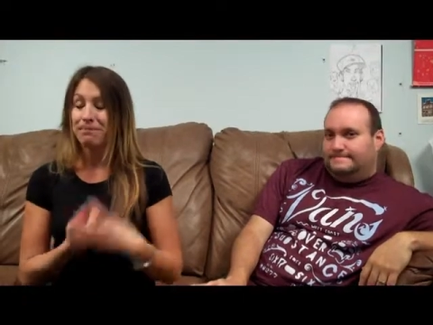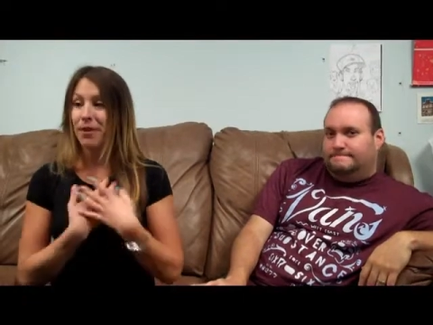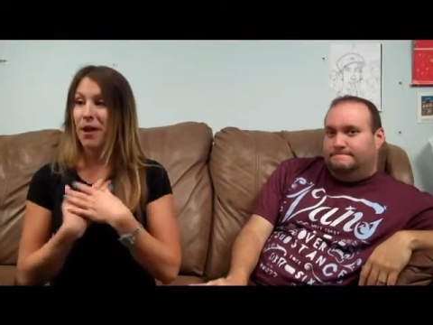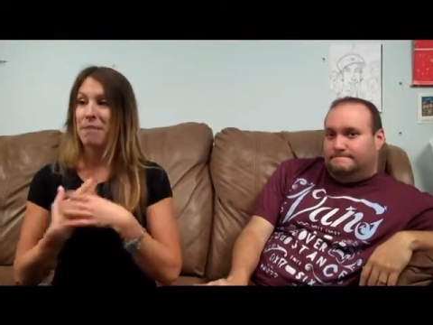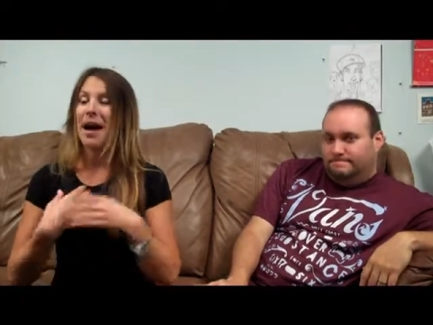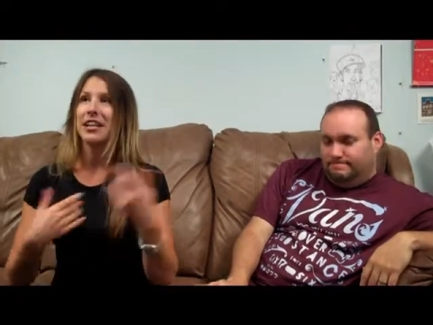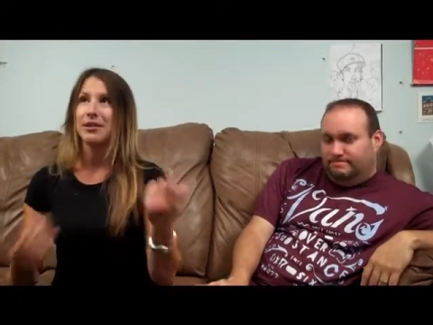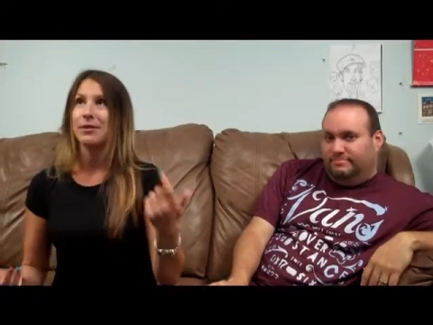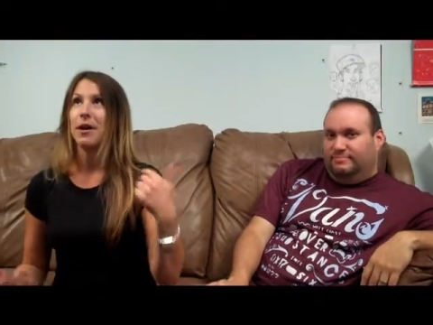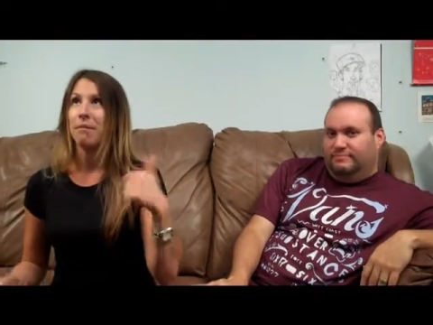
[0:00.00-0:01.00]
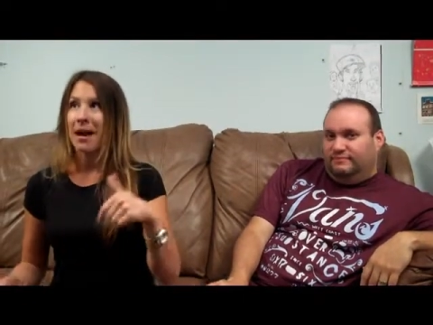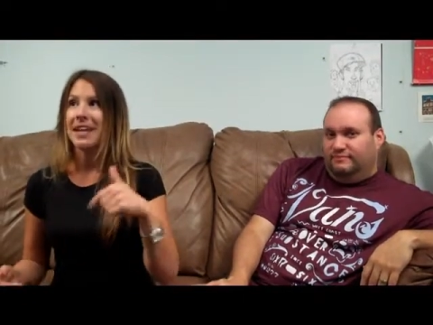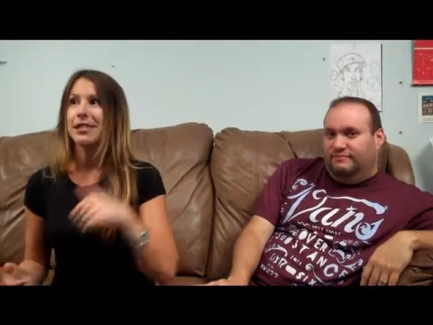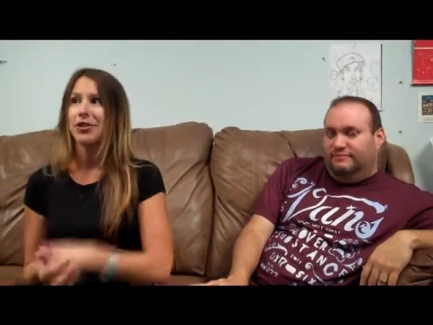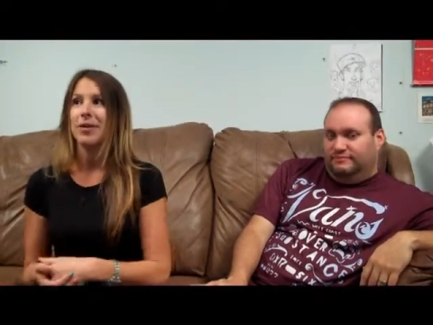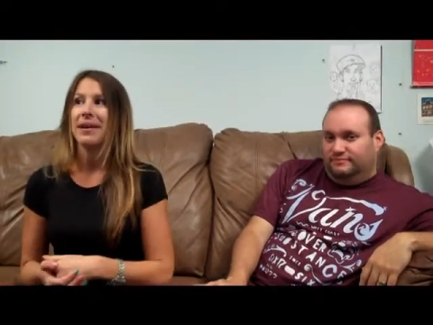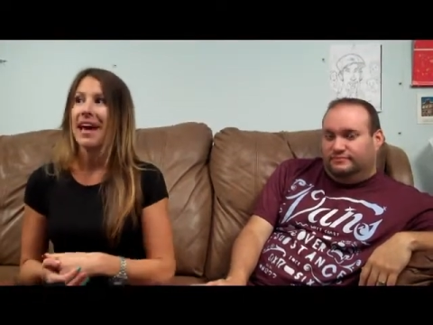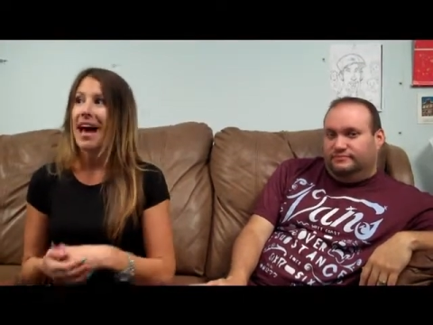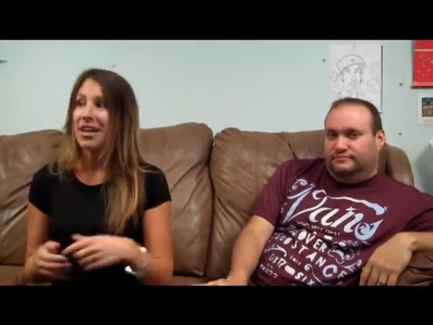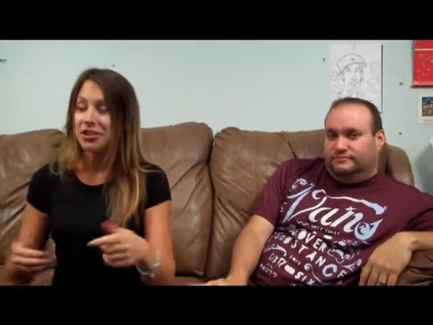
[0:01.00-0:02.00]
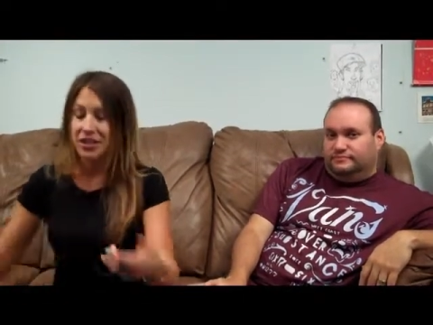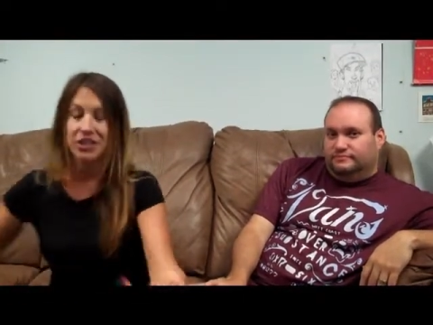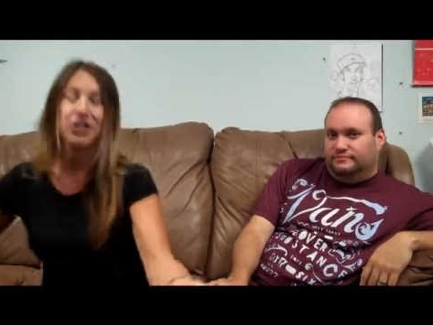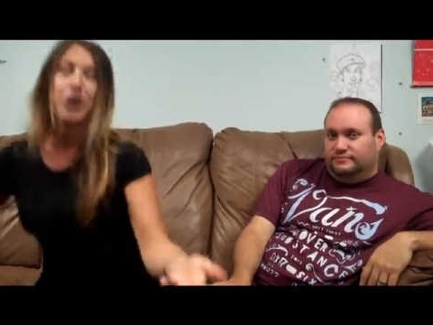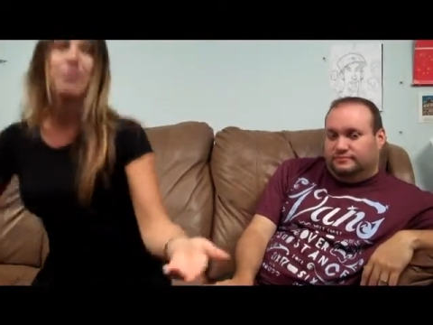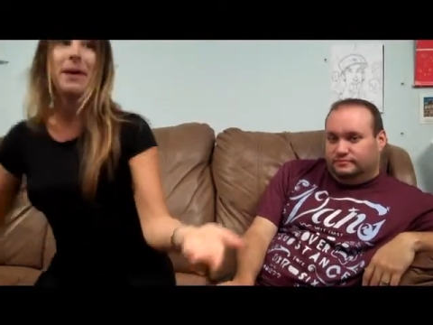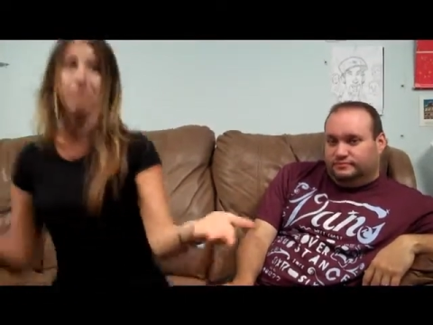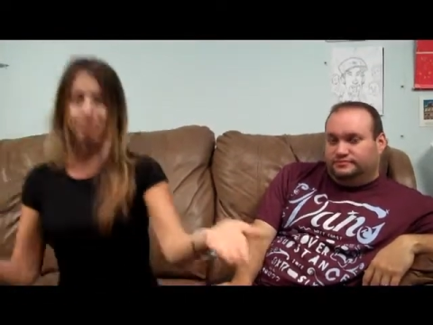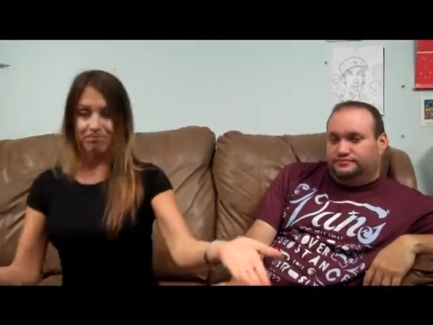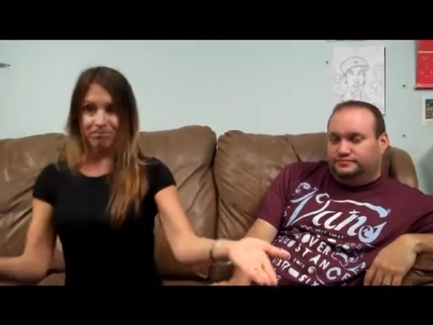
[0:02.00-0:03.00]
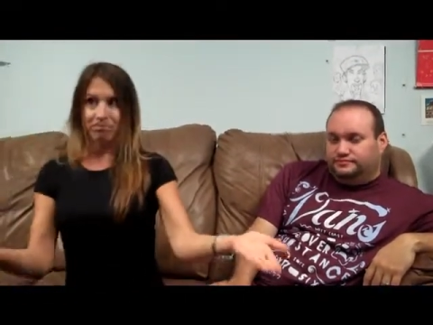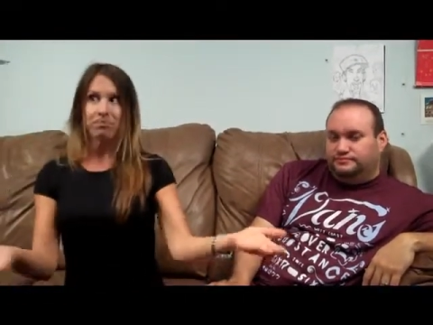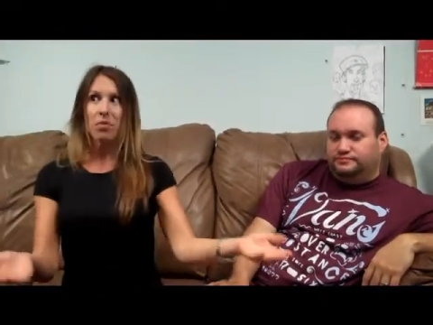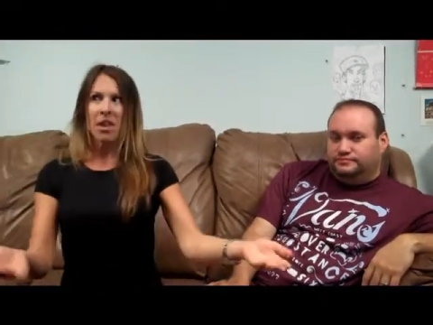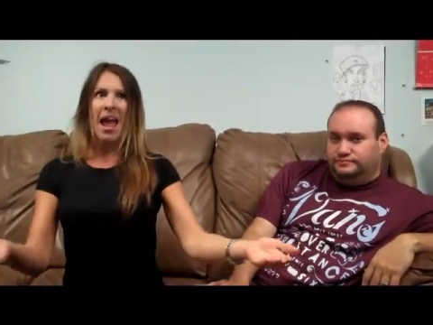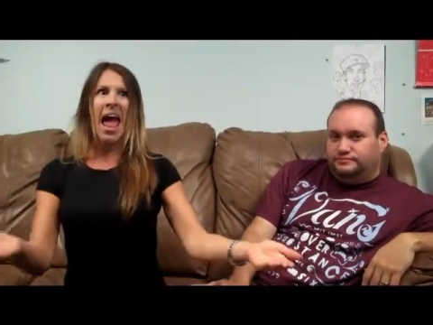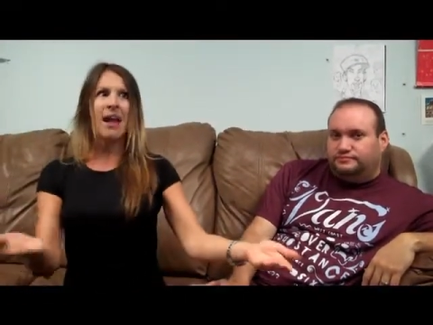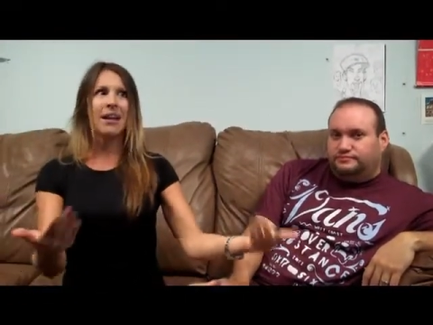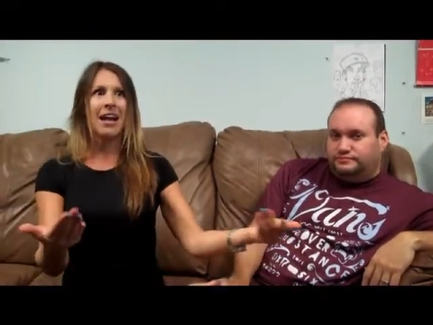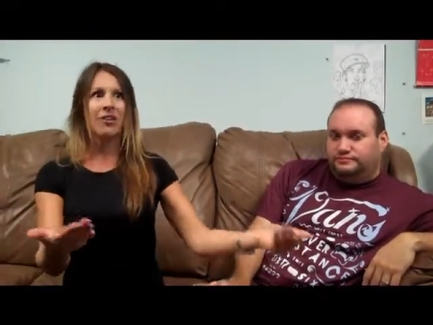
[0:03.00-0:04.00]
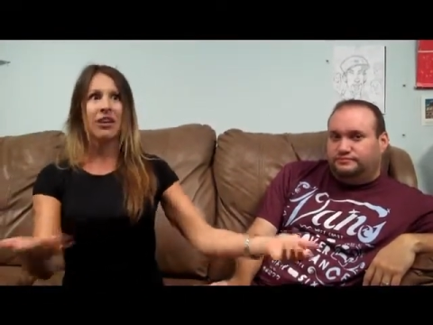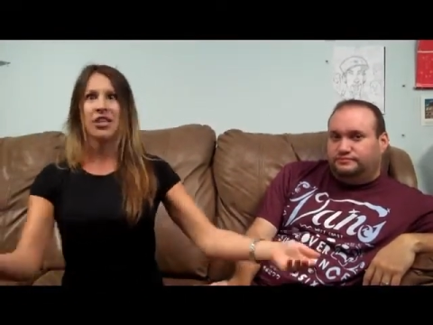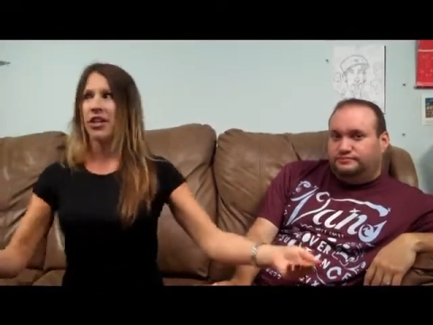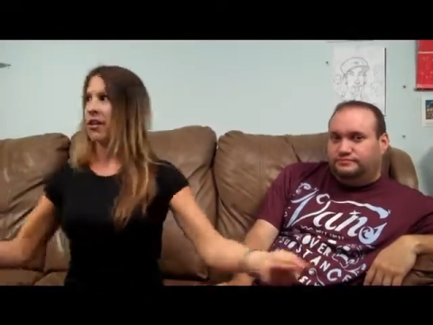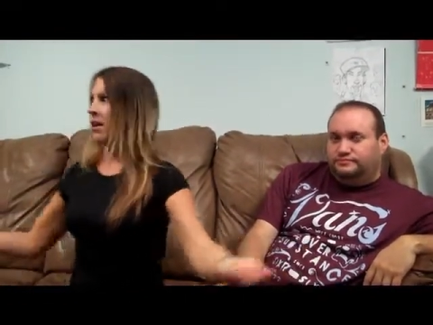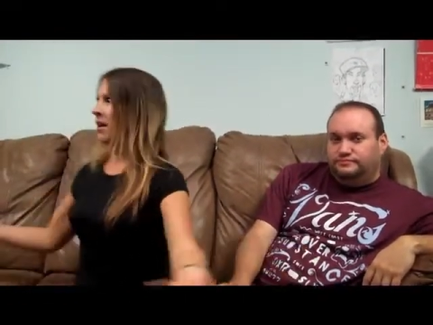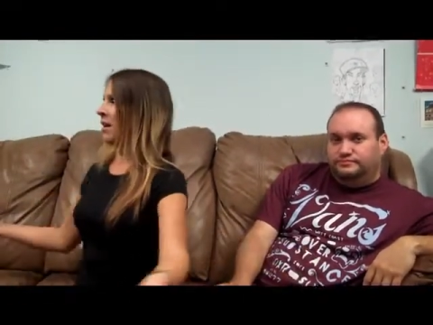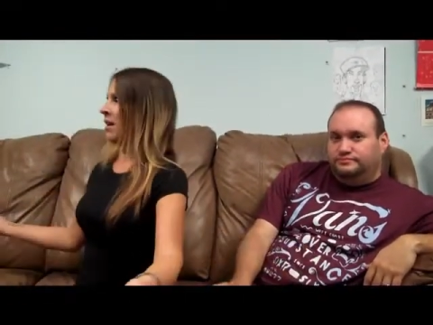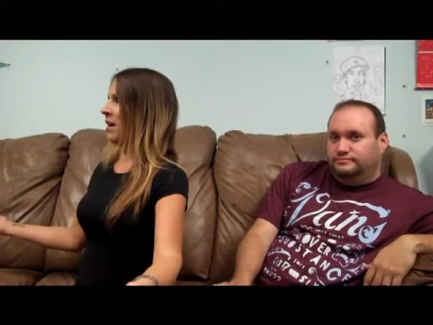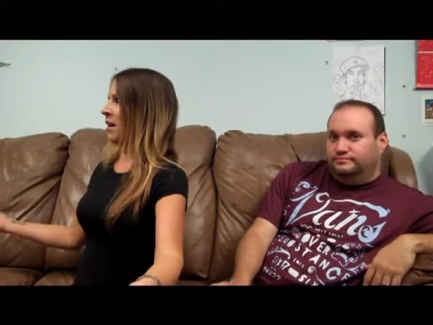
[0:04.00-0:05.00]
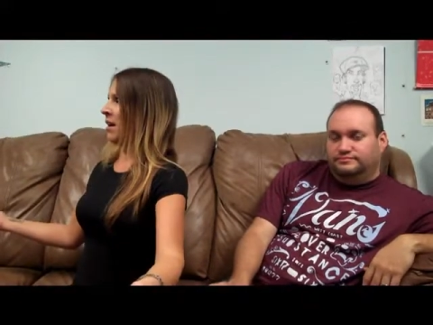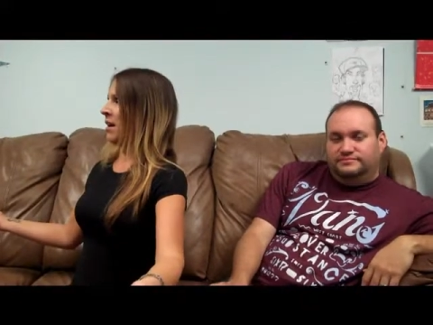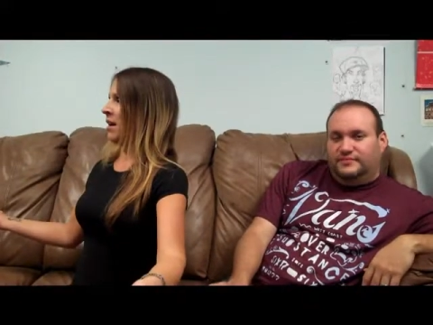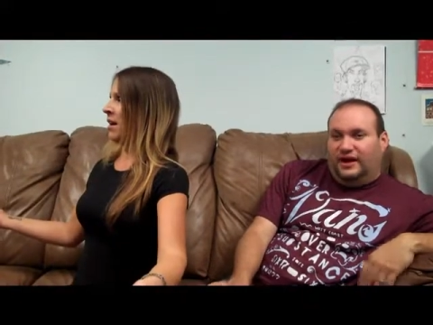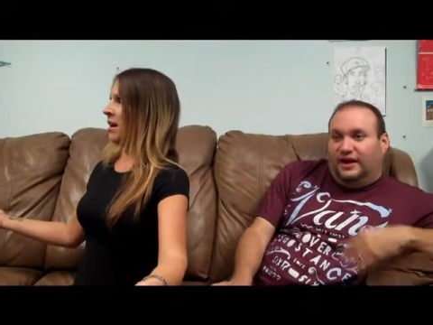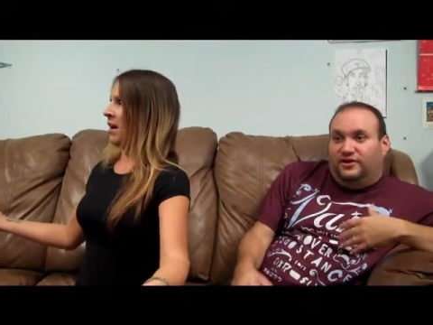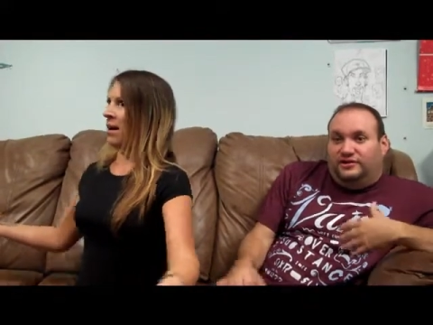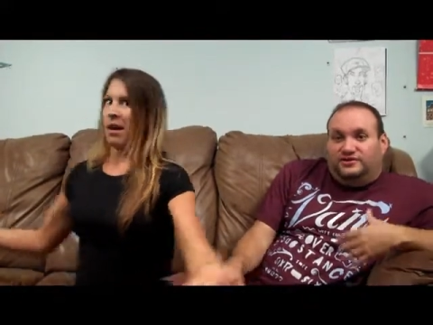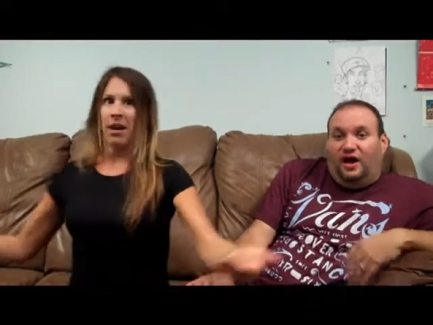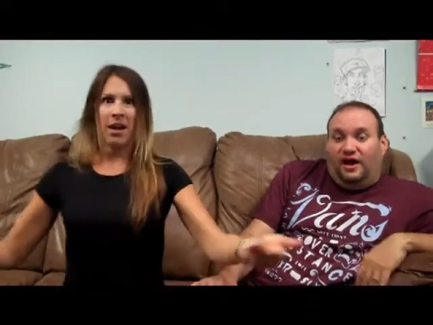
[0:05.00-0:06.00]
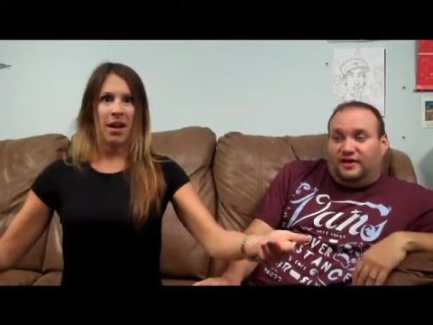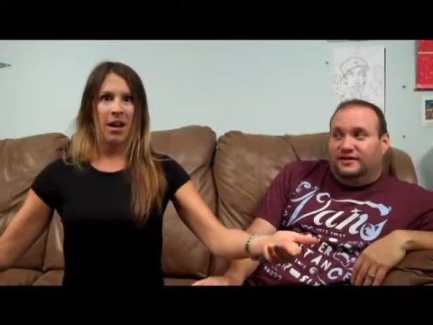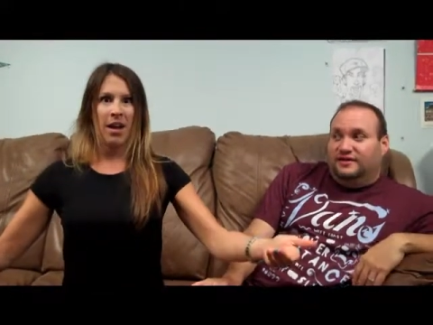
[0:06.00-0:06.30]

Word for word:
Speaker 1: On actually, it was on my Instagram account, actually the show. But Eddie and I looked at each other.
Speaker 2: I couldn't talk.